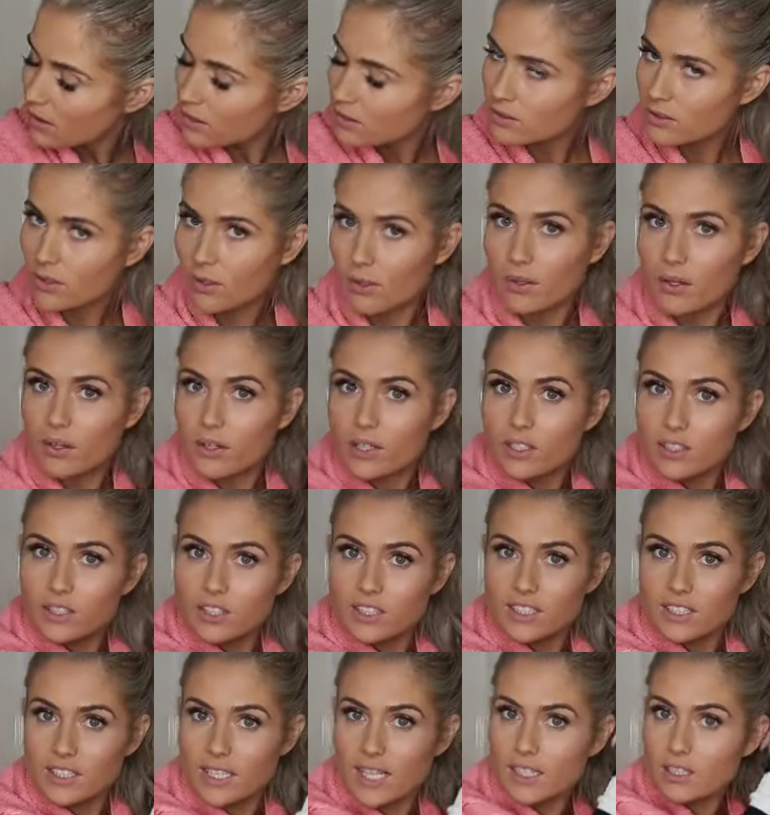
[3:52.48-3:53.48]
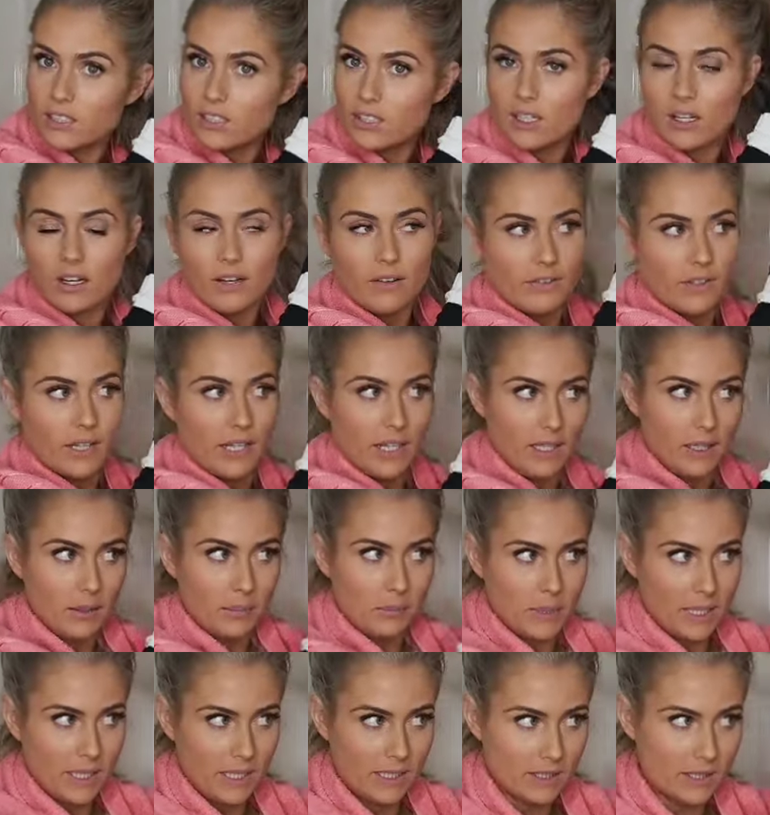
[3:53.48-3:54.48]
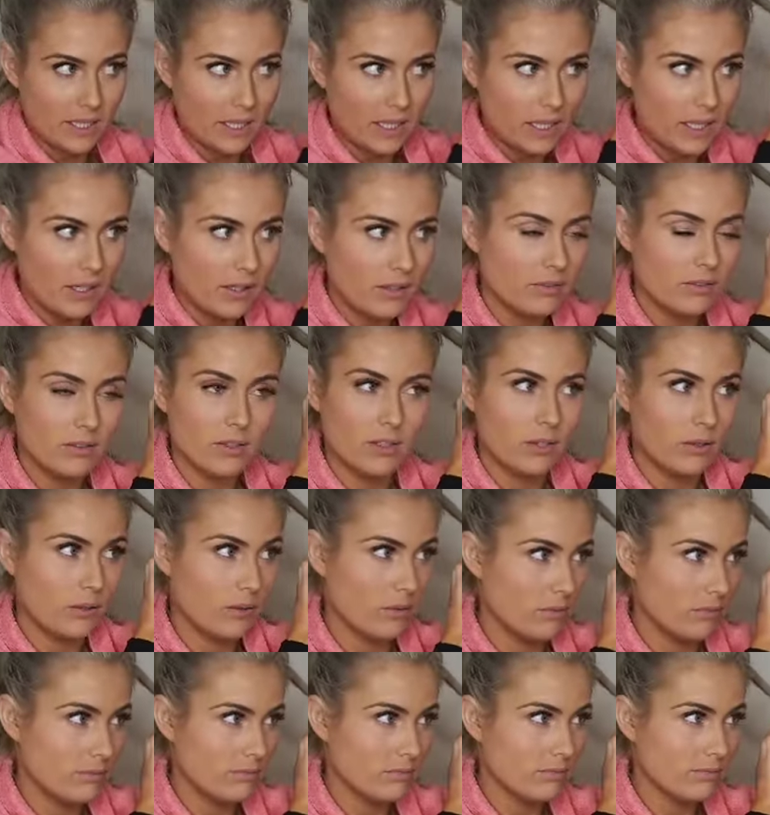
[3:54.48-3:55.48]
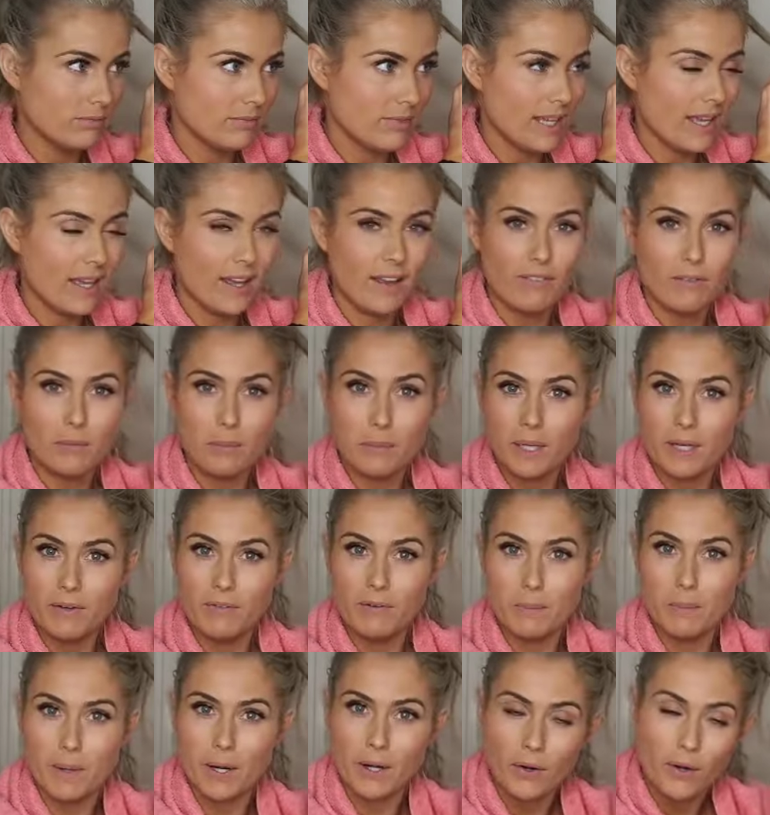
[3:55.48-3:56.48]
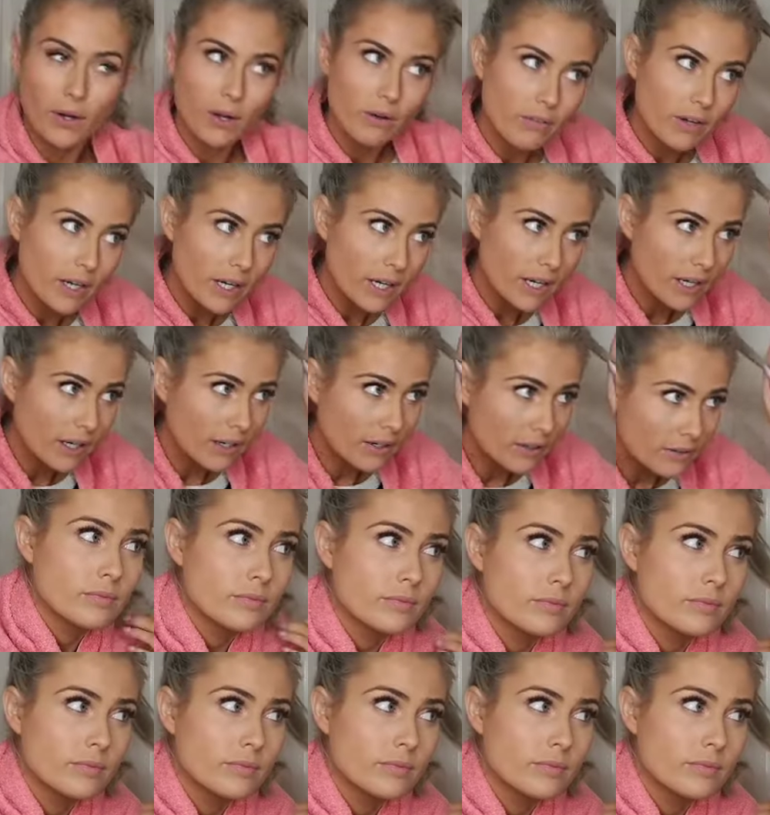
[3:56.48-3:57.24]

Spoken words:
So I'm going to just section off a little piece here. Oh, have a bit of a mirror over here.